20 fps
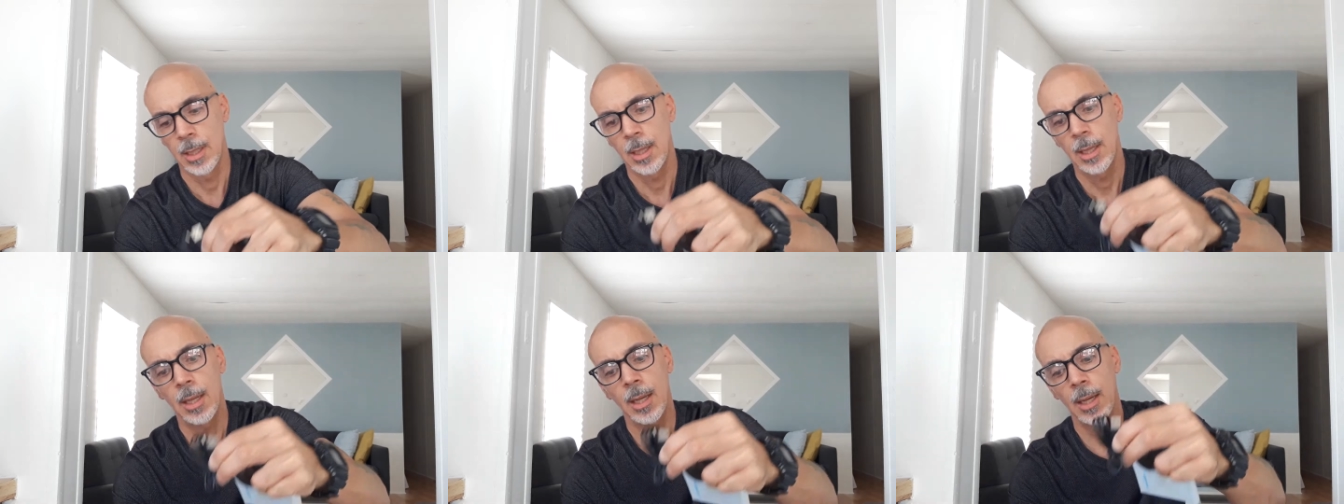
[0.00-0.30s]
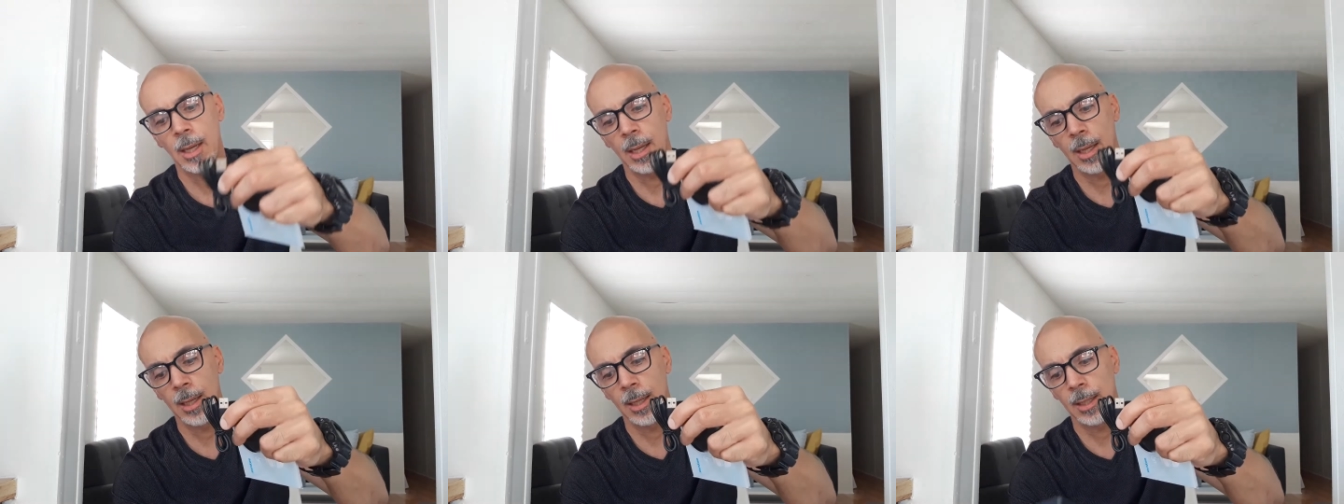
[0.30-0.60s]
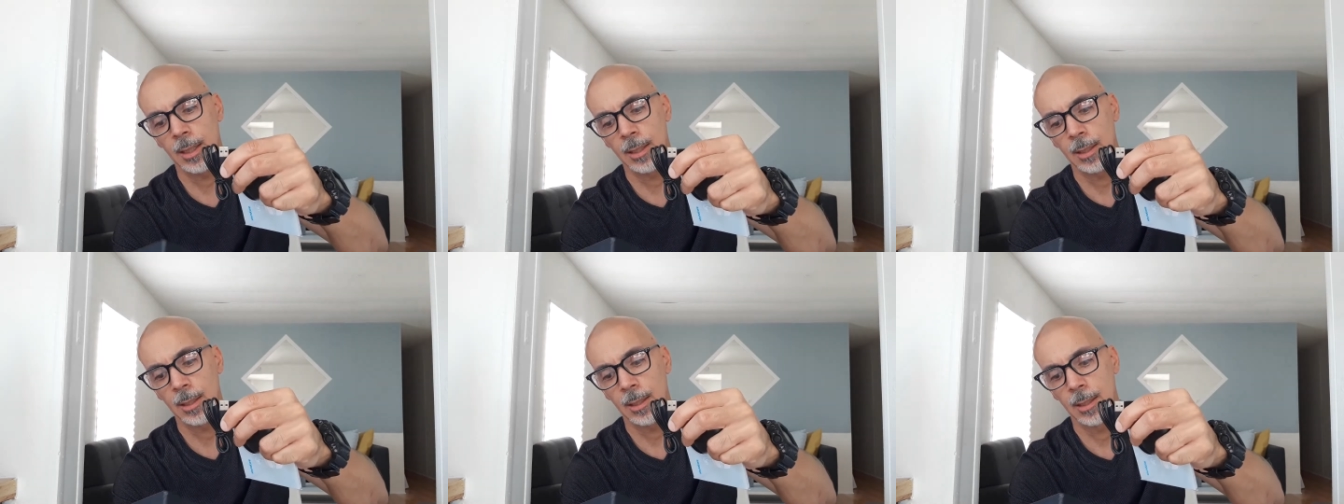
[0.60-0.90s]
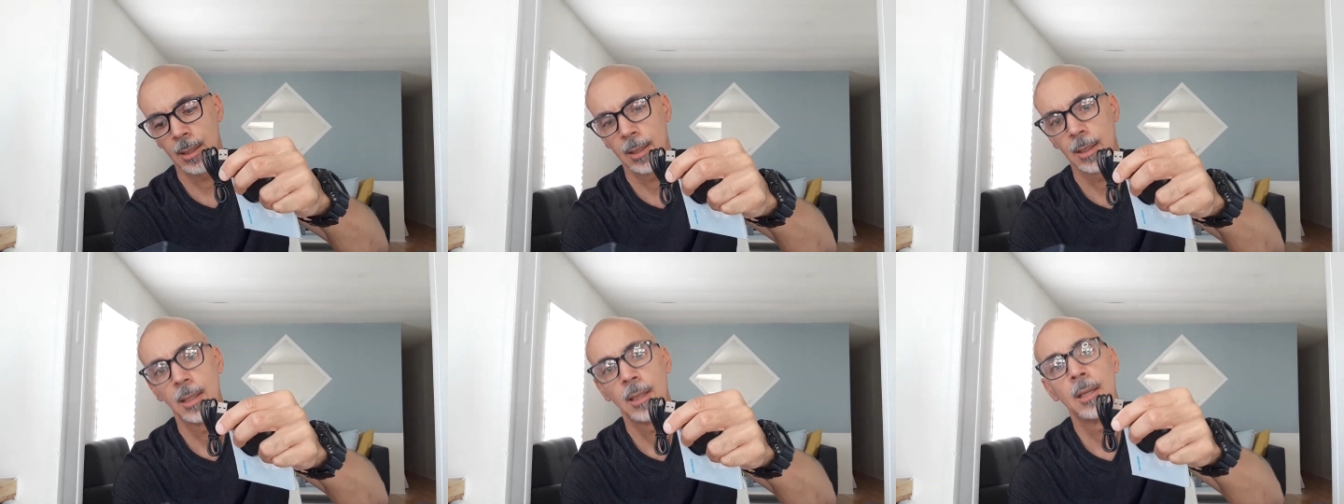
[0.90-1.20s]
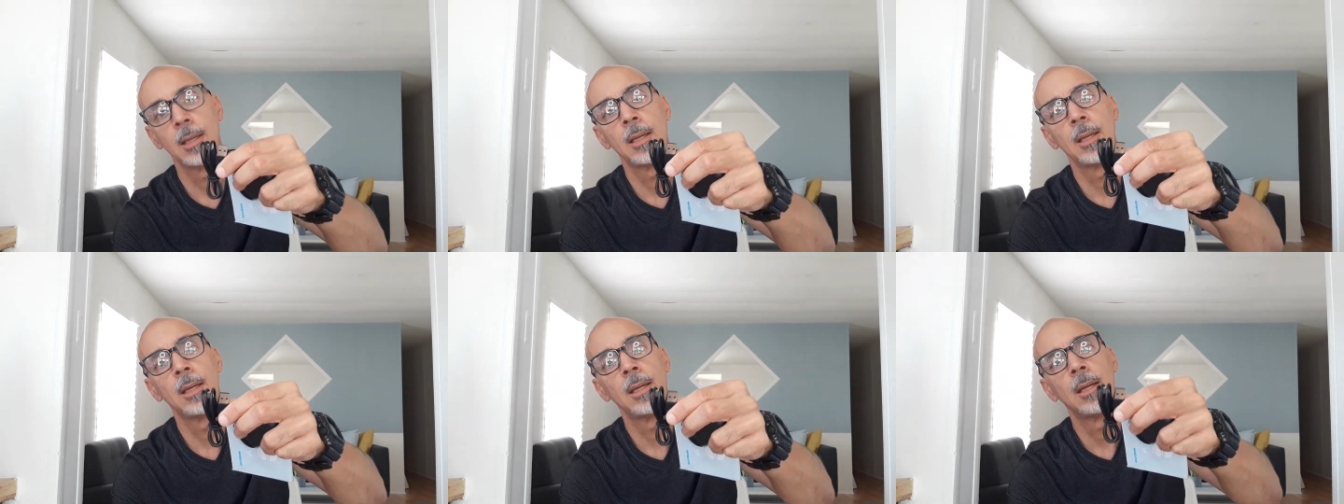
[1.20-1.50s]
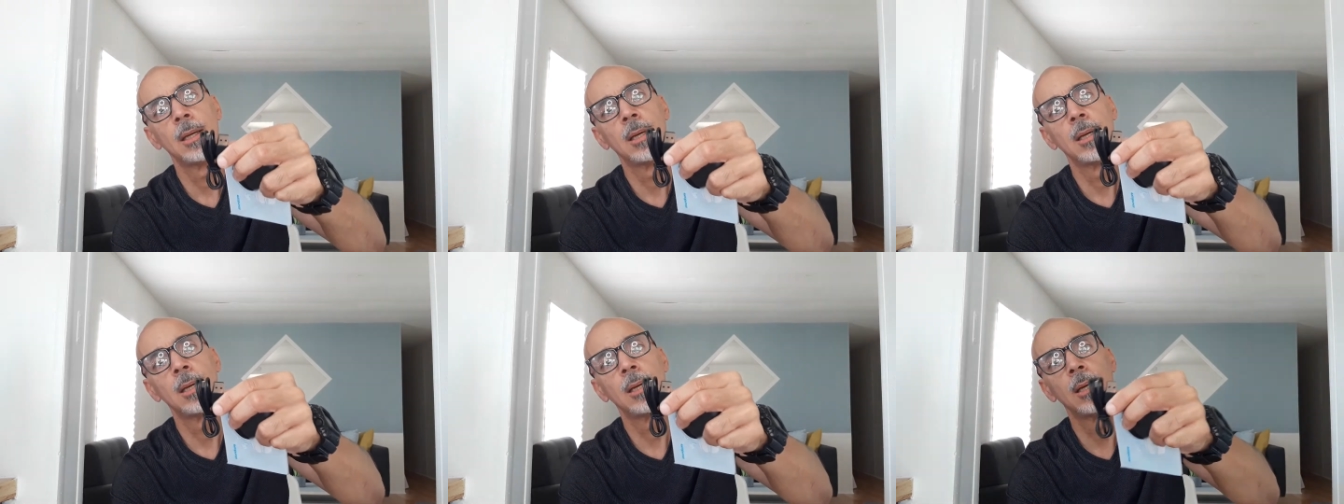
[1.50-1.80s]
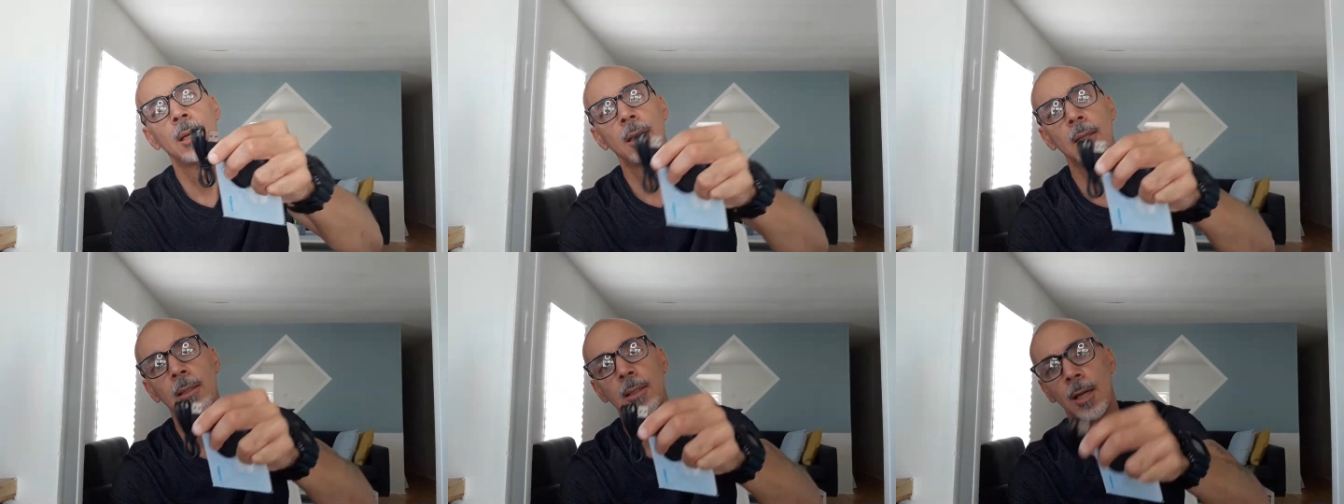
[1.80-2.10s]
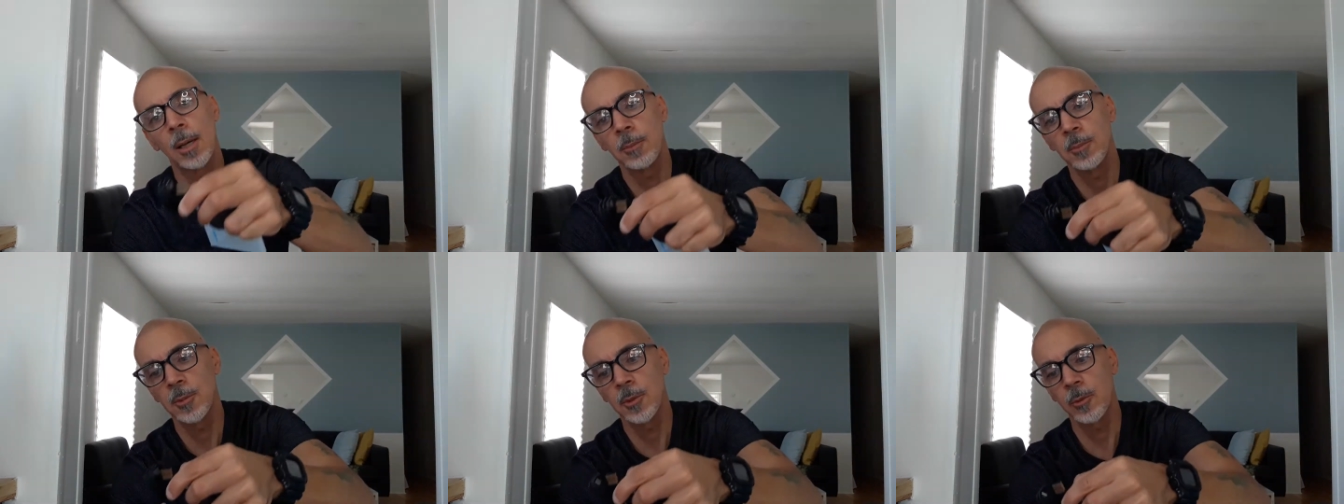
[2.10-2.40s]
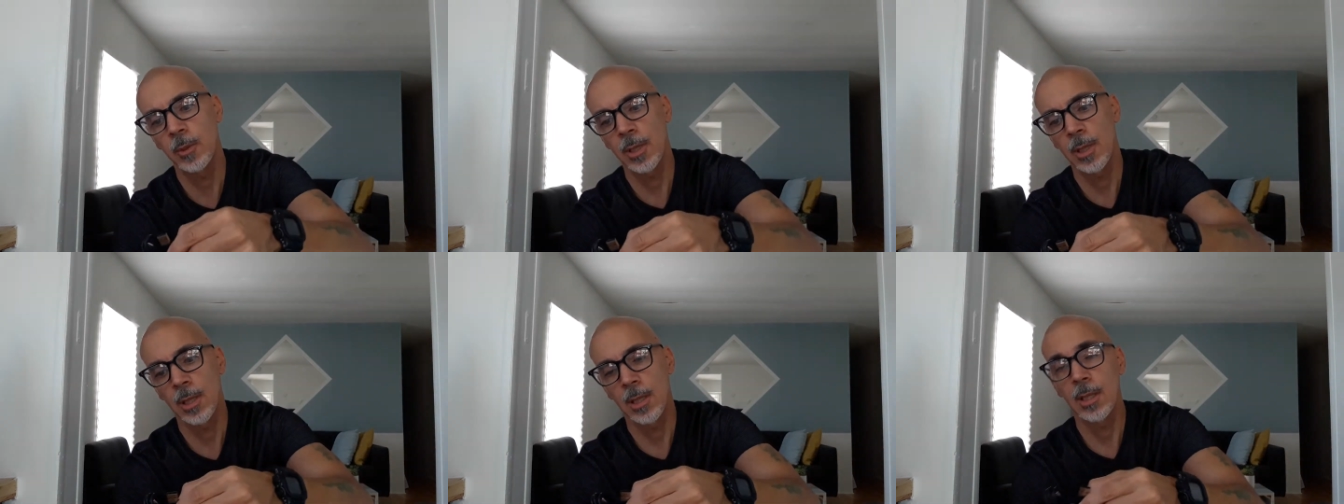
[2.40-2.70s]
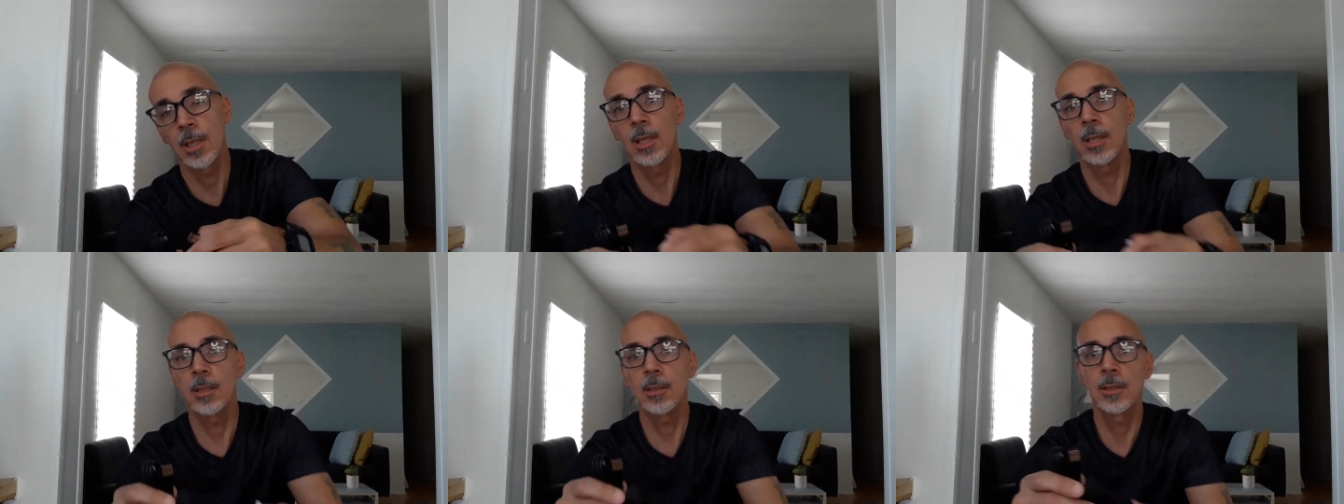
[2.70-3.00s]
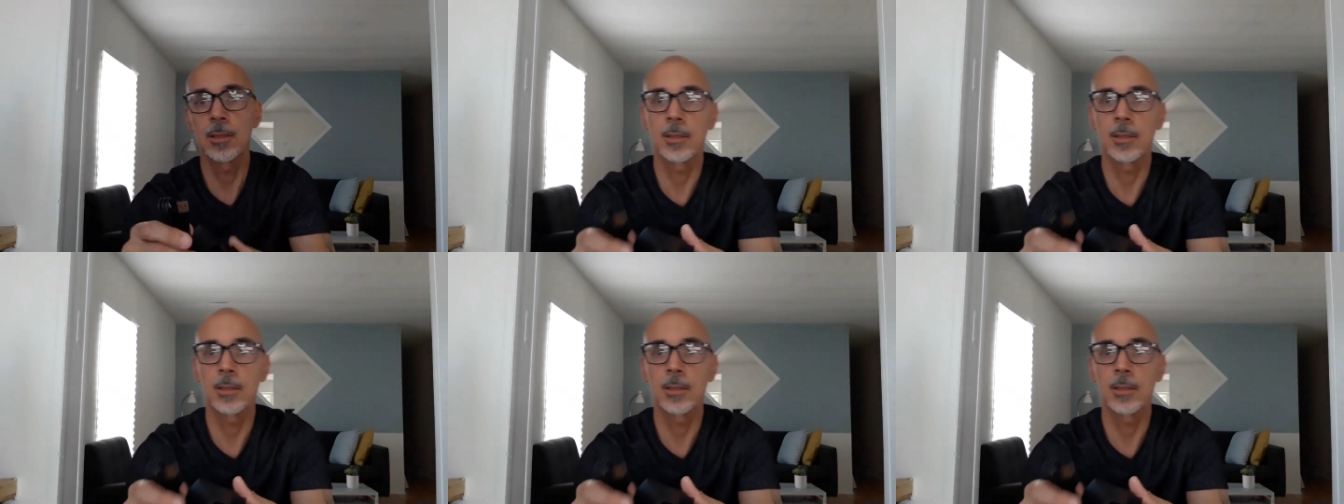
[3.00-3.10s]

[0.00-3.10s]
And it comes with this